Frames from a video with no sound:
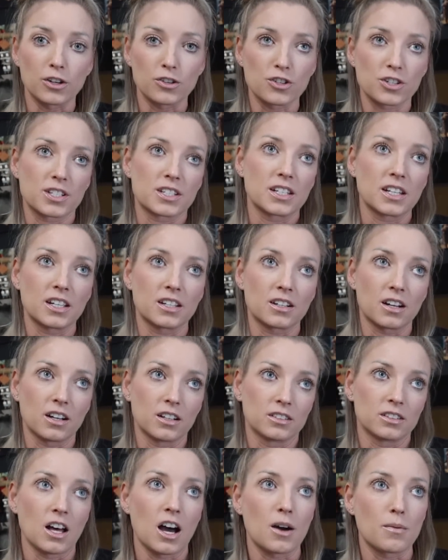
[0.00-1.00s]
You just need
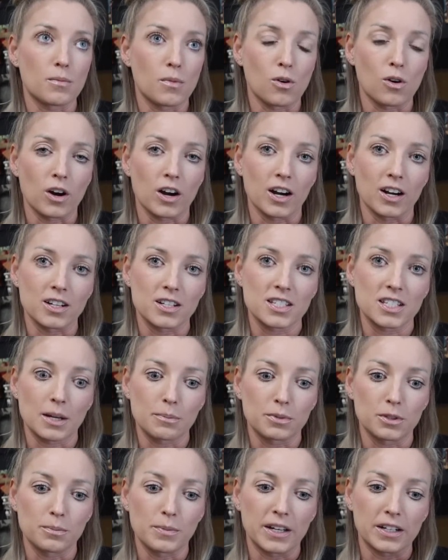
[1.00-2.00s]
a lot more
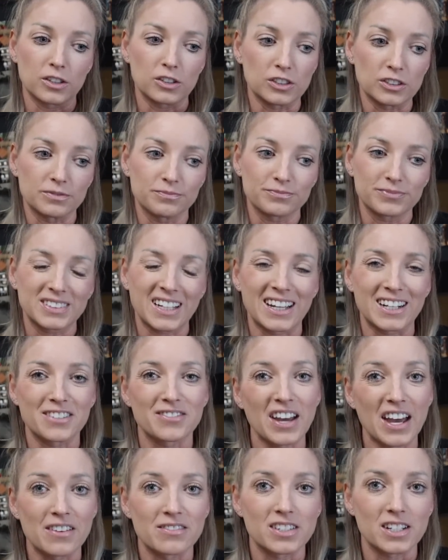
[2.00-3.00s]
supplemental kind of
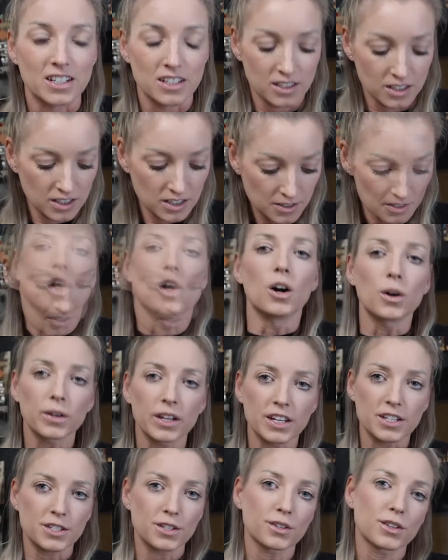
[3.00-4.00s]
evidence.
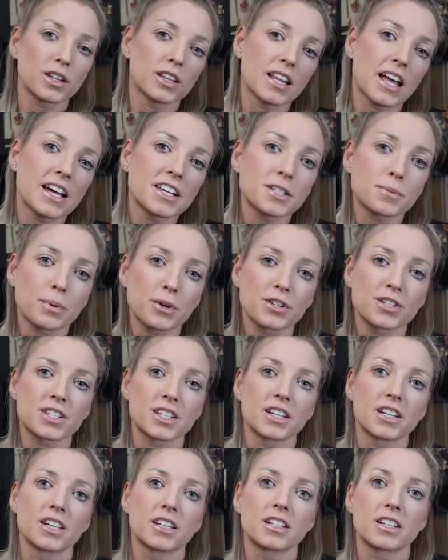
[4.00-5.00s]
Okay, so the last
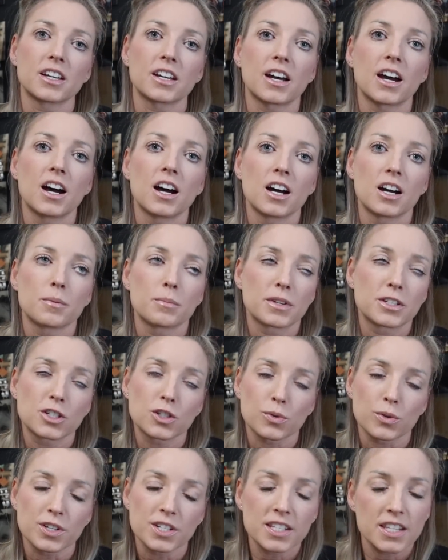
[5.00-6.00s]
person and
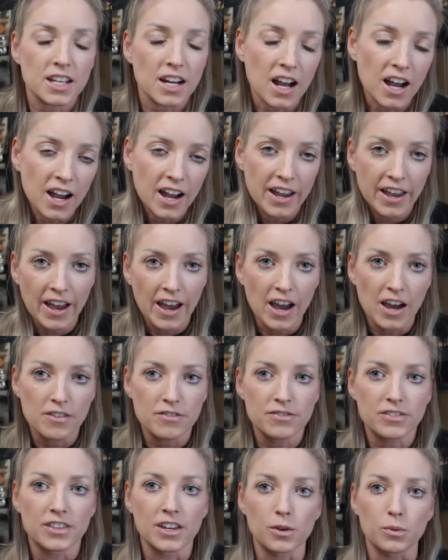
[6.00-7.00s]
source that I
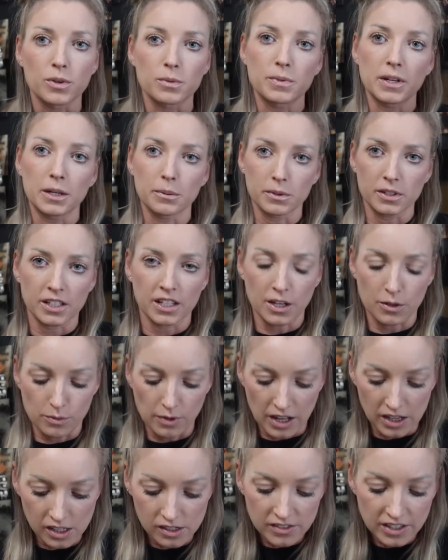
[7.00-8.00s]
have that would be able to get
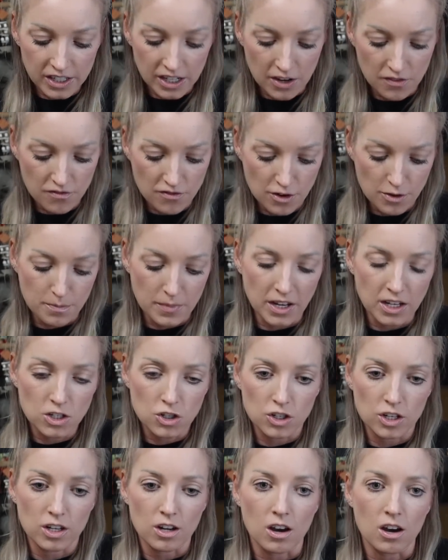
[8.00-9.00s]
relevant
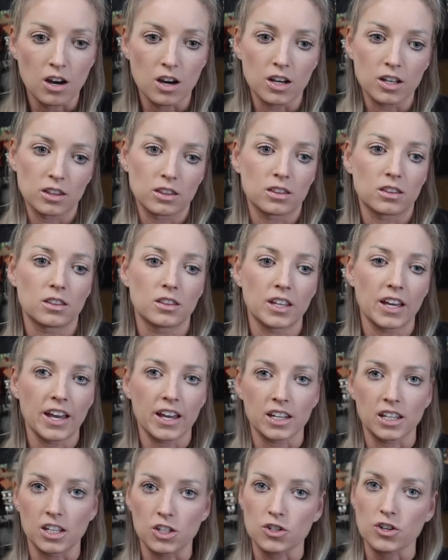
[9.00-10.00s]
information on the
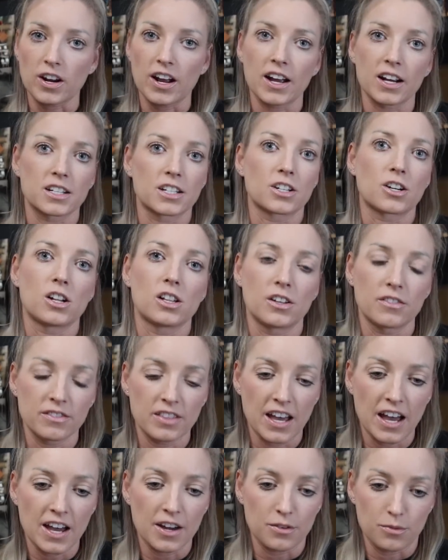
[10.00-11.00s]
Eckie tract and all of
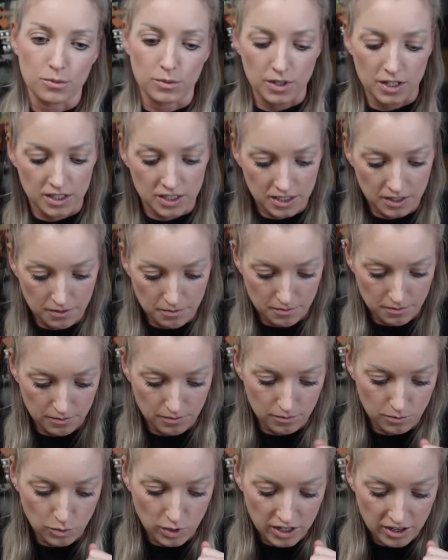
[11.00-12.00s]
that was
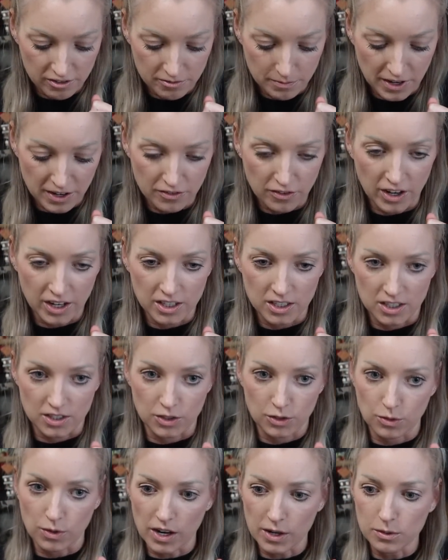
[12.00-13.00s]
one of my friends,
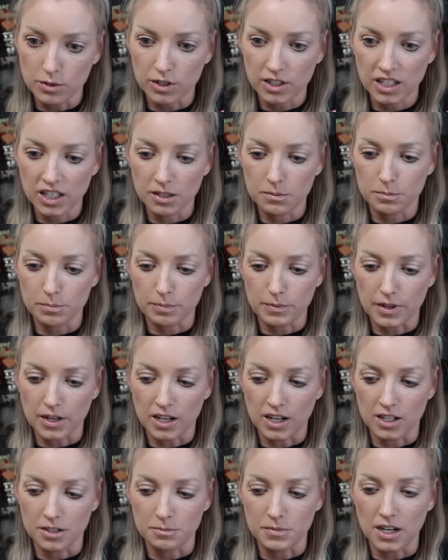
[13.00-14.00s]
who I will keep
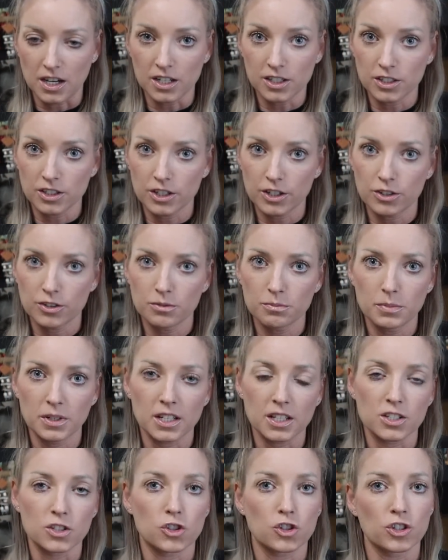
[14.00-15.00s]
unknown
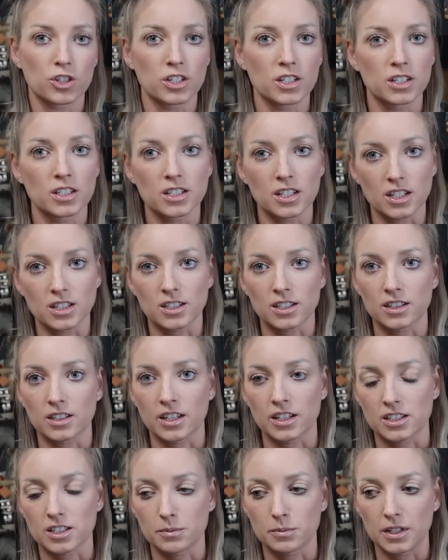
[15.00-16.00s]
because she doesn't
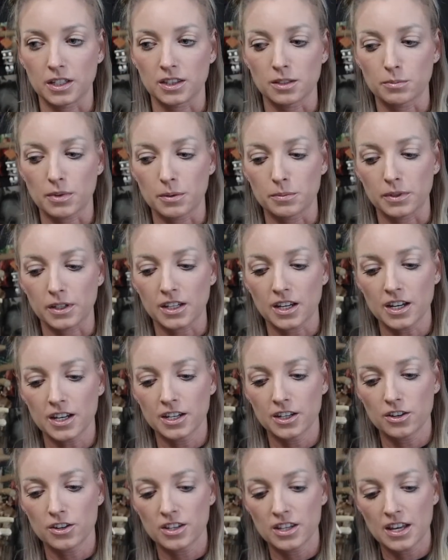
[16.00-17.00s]
like to be in the public
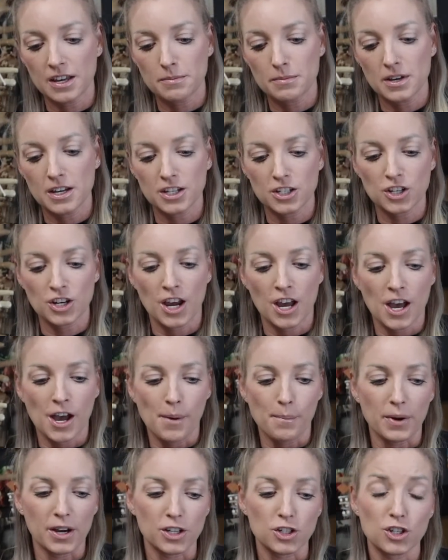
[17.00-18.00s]
eye all that much,
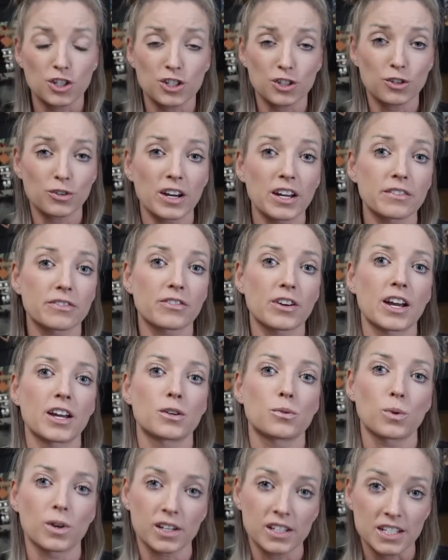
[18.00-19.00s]
but she's a great
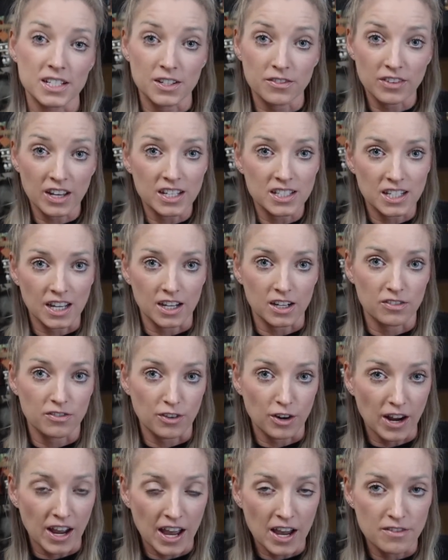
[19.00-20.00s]
friend, worked as a vet tech
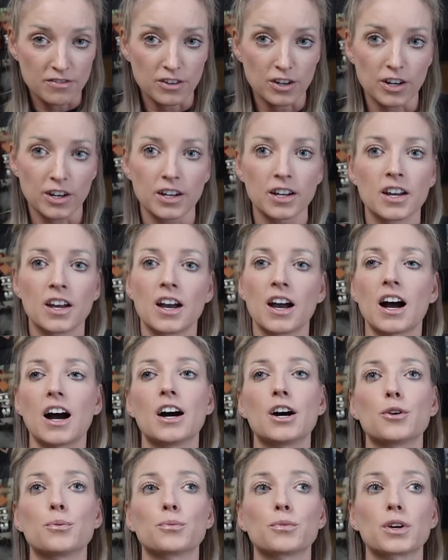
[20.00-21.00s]
forever,
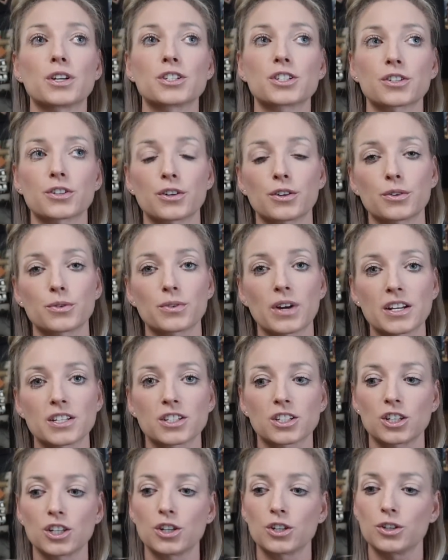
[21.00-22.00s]
runs her own
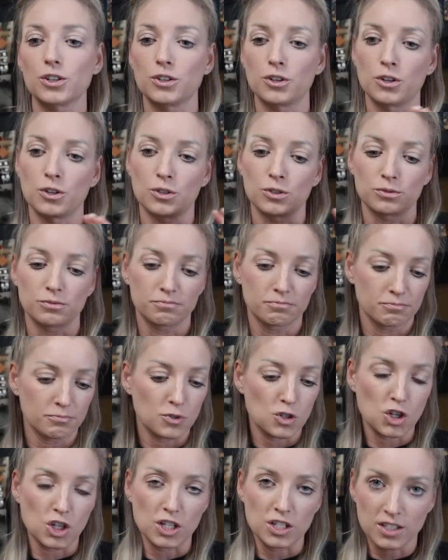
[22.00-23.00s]
rescue.
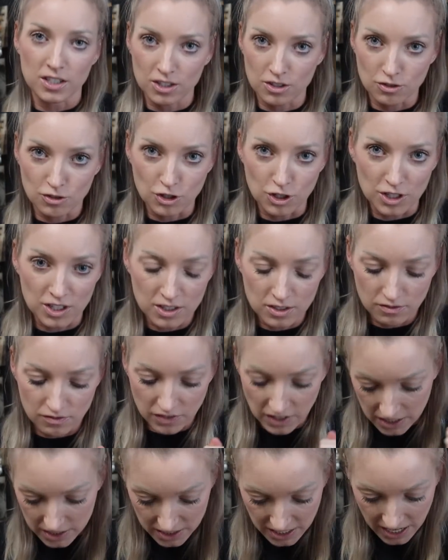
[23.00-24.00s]
She's just
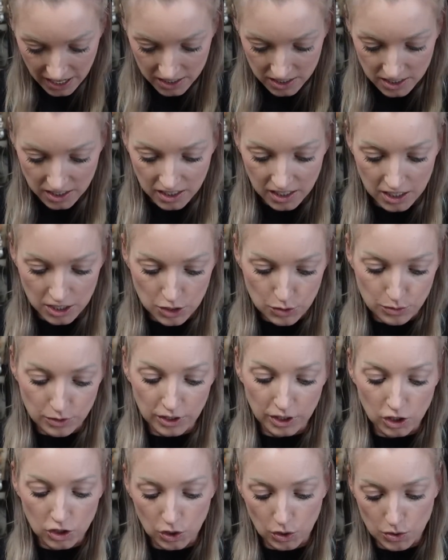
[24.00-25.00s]
fantastic, is
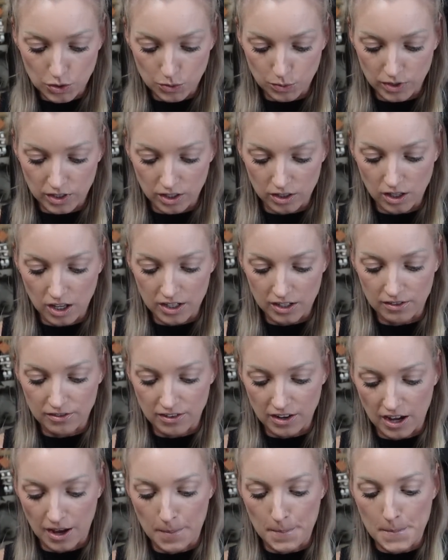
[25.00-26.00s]
really close with a lot of
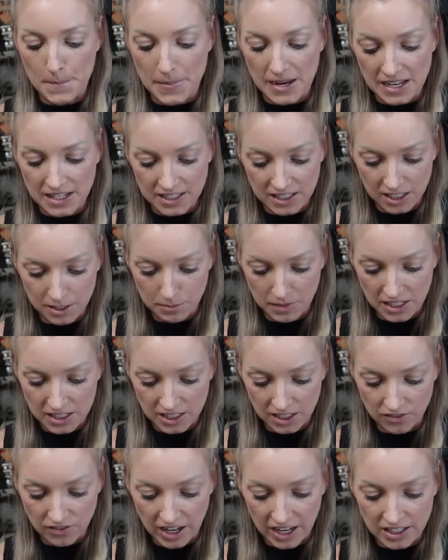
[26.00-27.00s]

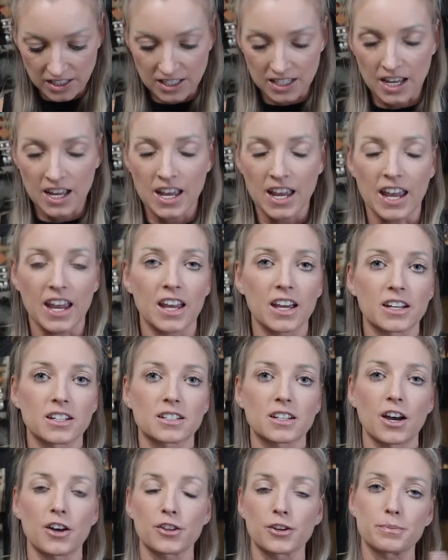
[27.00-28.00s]
amazing vets
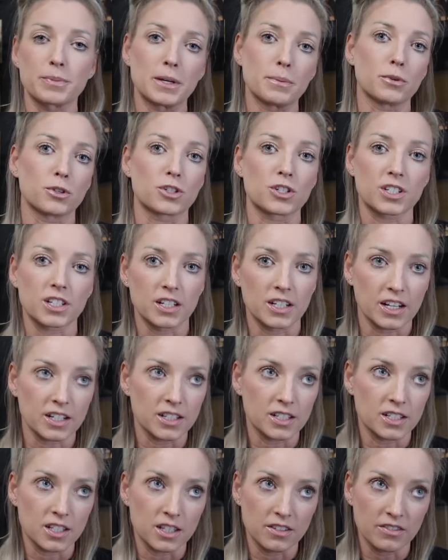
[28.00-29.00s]
and other people just
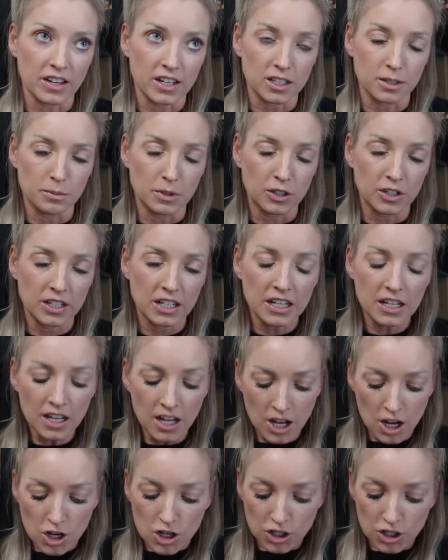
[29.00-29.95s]
connected to the vet community.